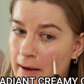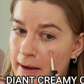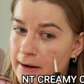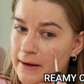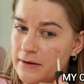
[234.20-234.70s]

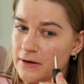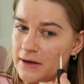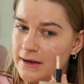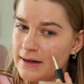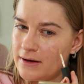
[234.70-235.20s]
And it is
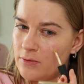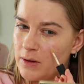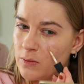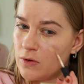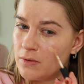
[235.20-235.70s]
looking a little
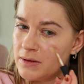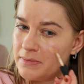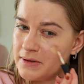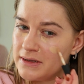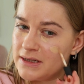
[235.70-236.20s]
bit warm,
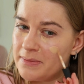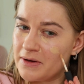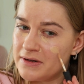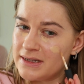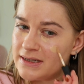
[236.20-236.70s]
but to be
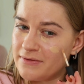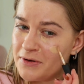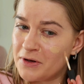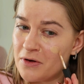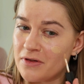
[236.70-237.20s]
honest, I've
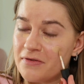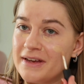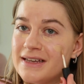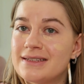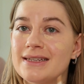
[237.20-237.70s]
only got
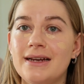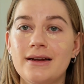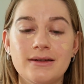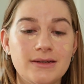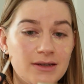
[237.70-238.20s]
3
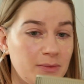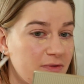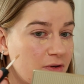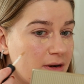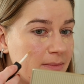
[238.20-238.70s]
concealers, so we've
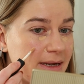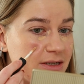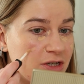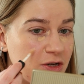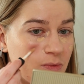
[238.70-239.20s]
got to
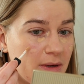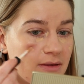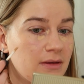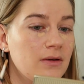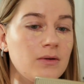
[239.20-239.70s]
make do
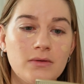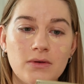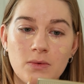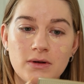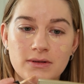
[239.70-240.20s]
with
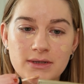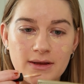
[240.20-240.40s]
the ones